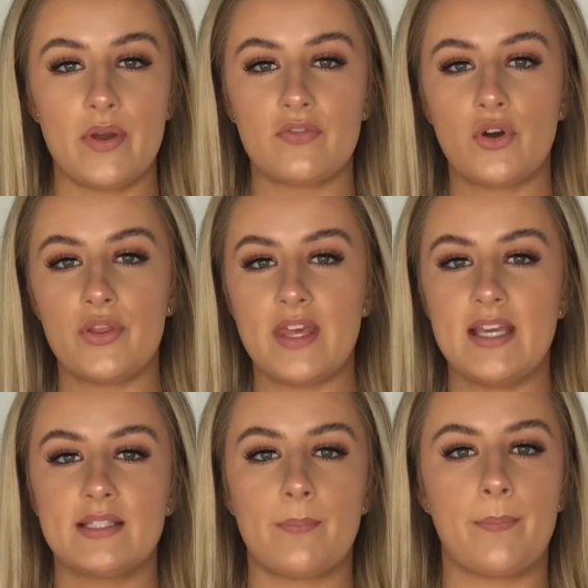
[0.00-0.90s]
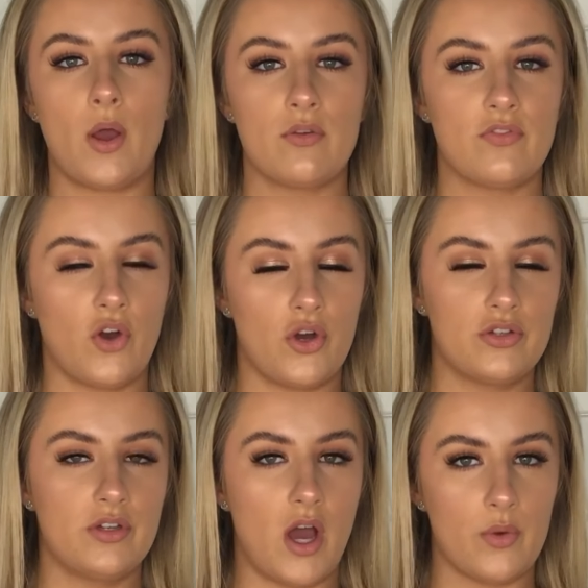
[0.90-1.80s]
I've got these both
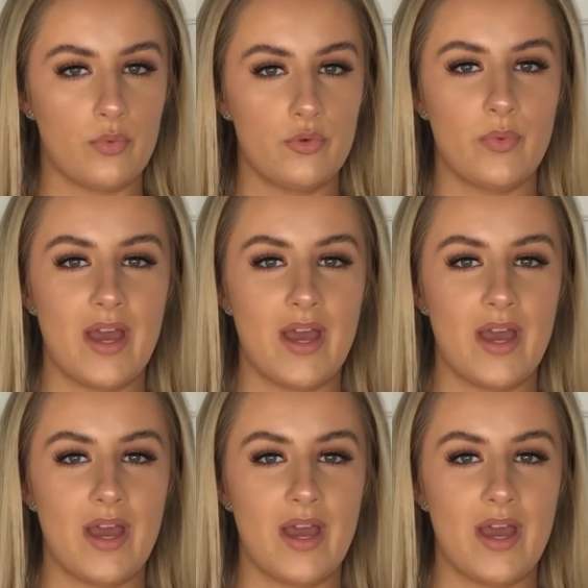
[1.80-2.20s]
on. I wouldn't